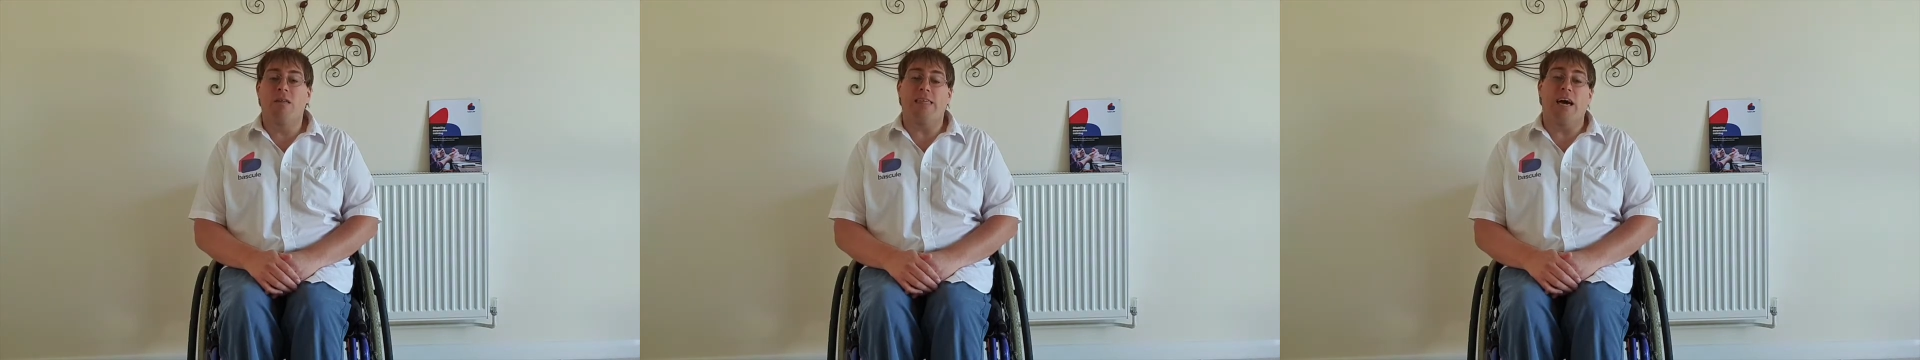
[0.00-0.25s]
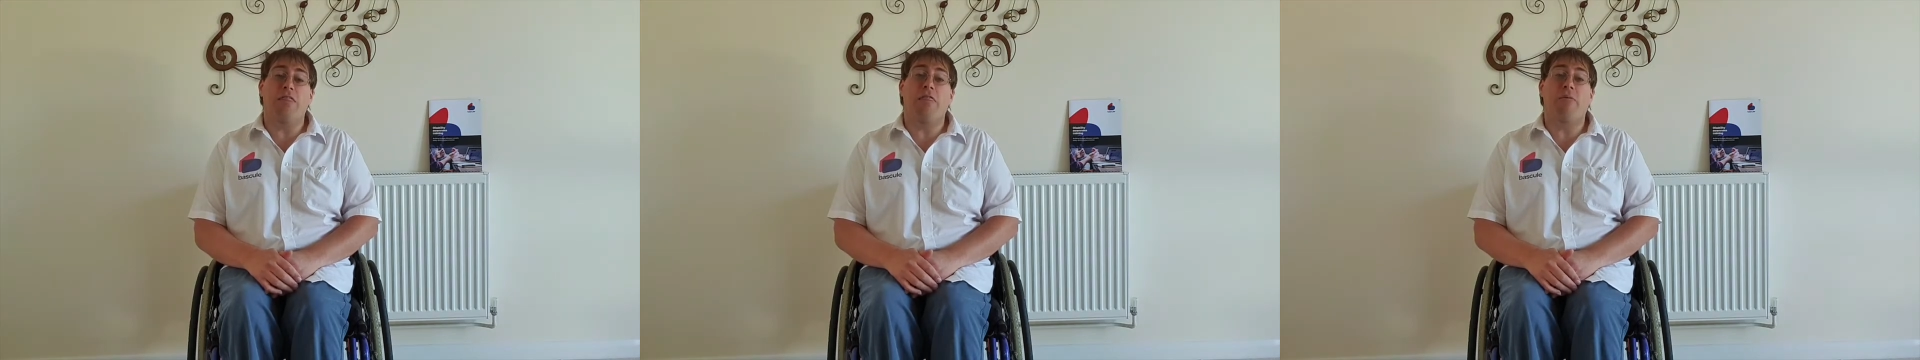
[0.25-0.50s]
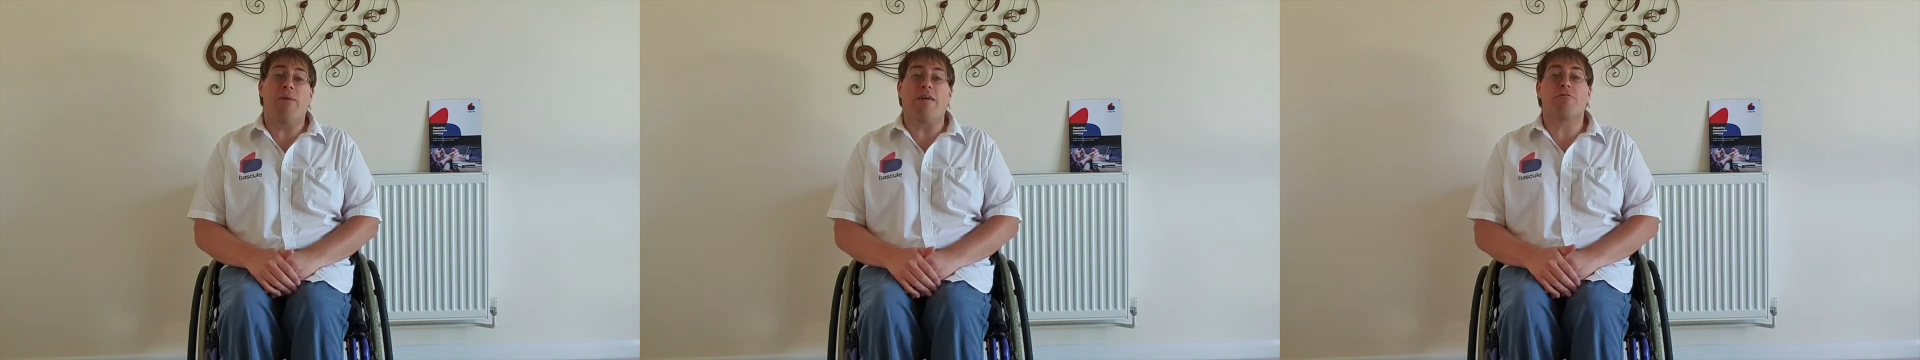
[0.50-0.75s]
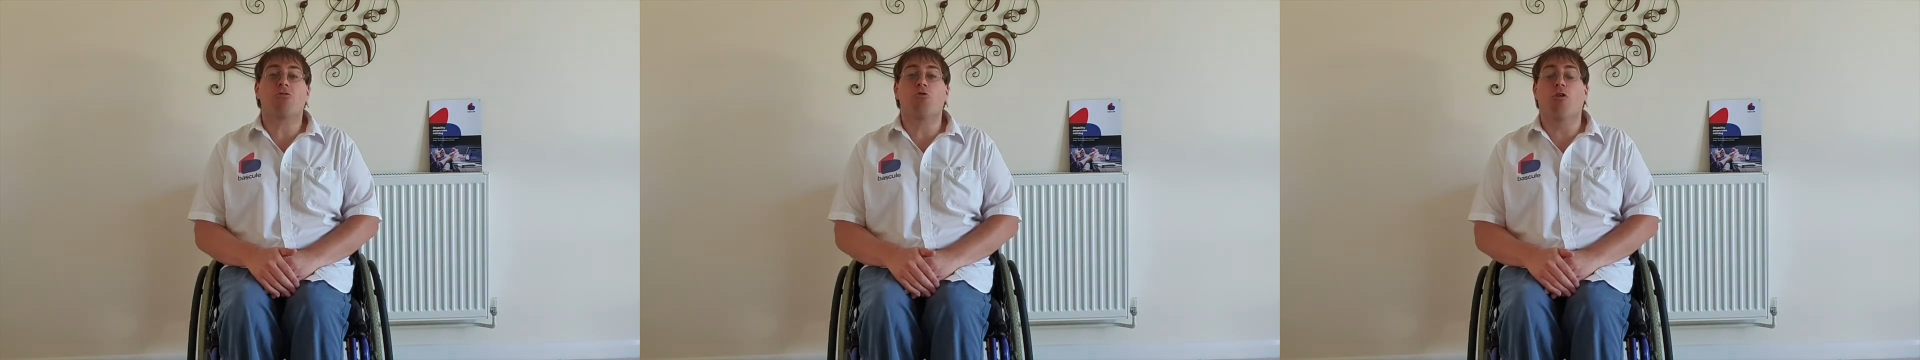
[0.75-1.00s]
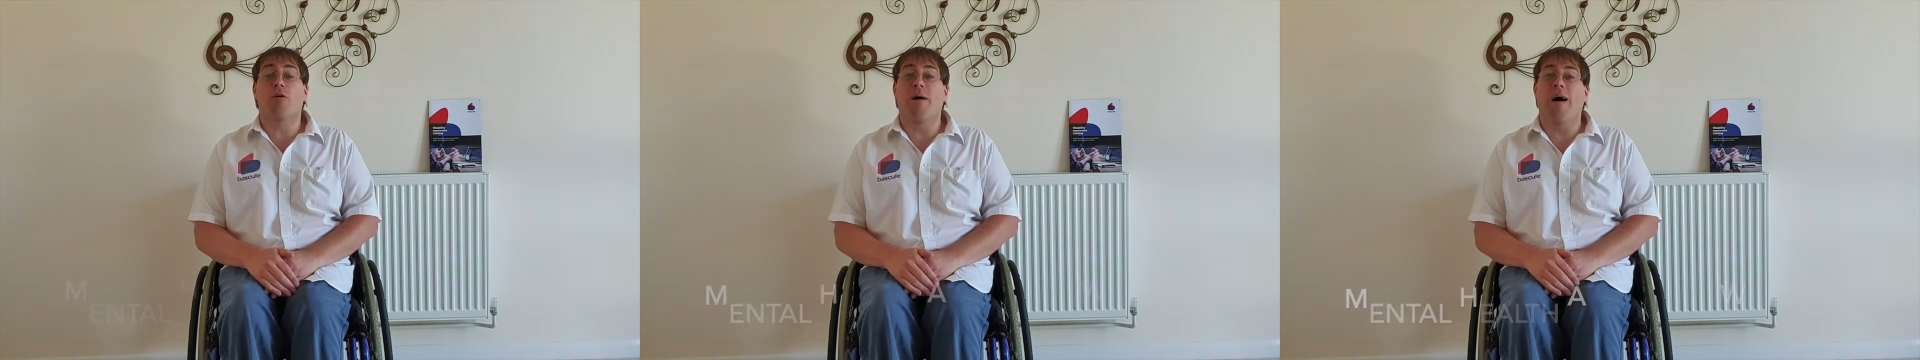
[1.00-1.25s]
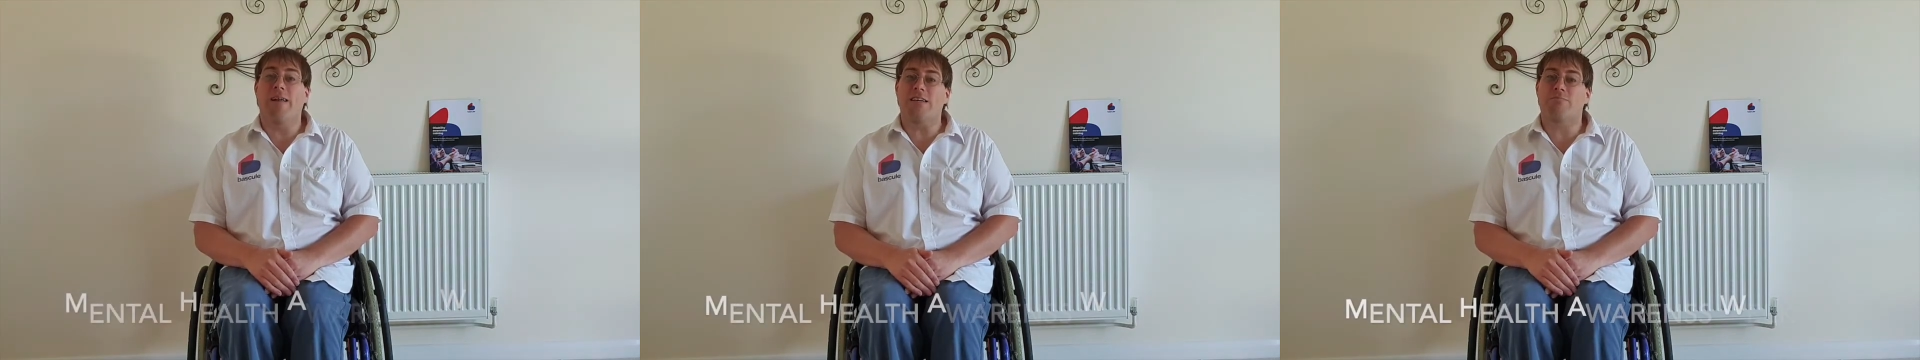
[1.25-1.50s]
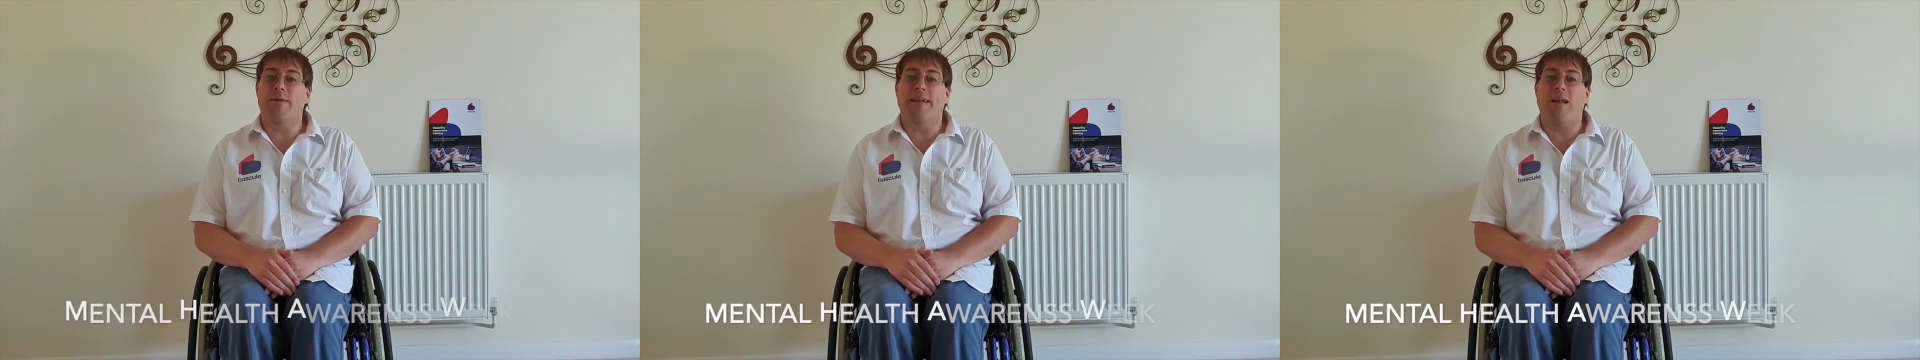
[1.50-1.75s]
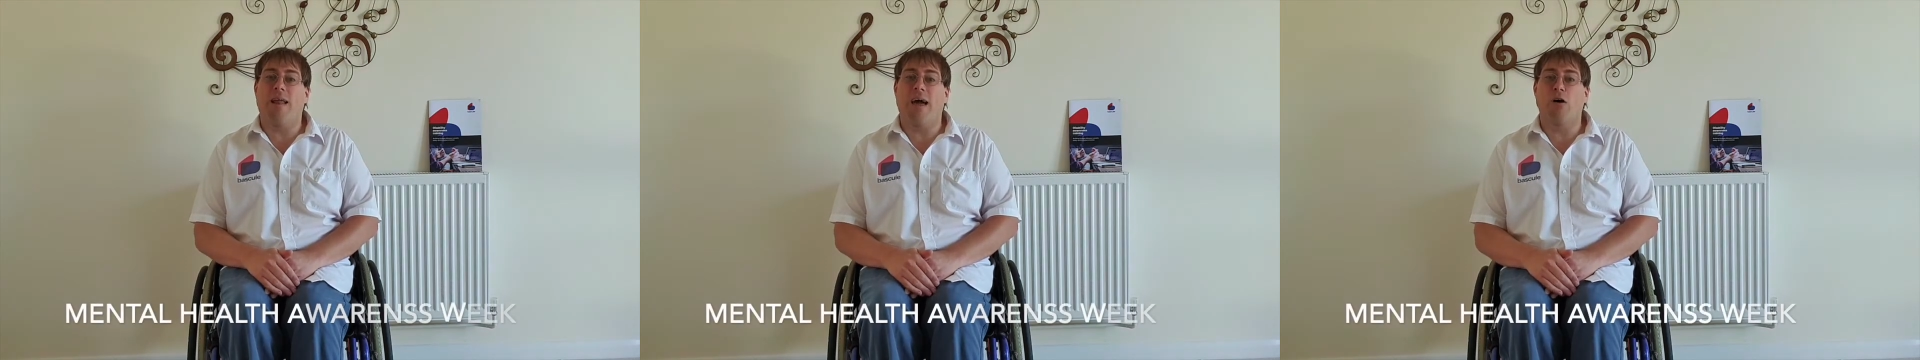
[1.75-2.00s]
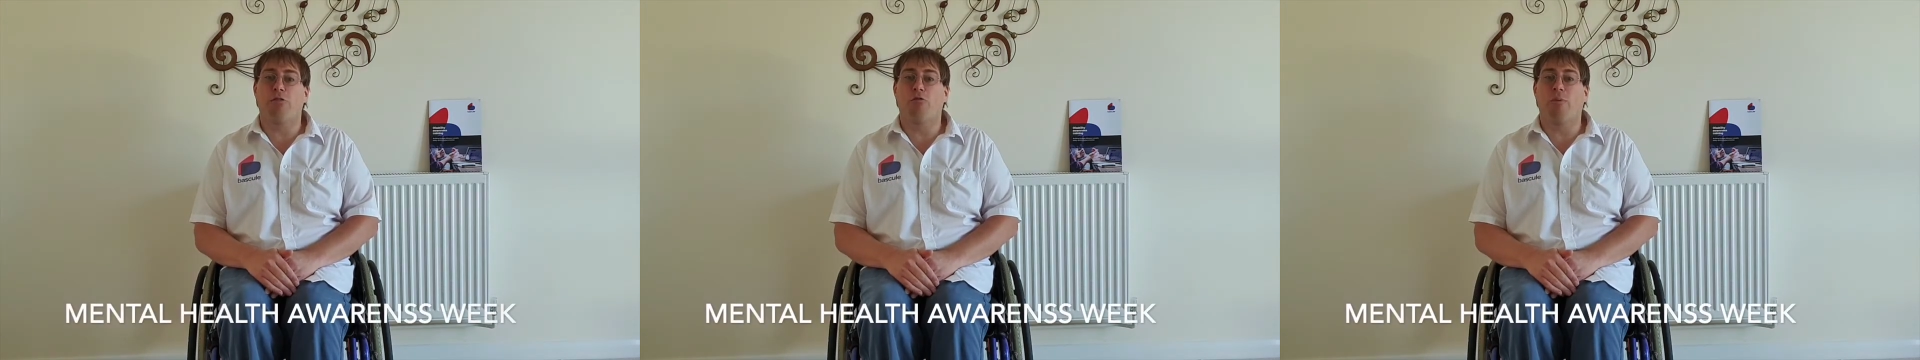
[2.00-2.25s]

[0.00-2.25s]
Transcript: the other thing we have to talk about is Mental Health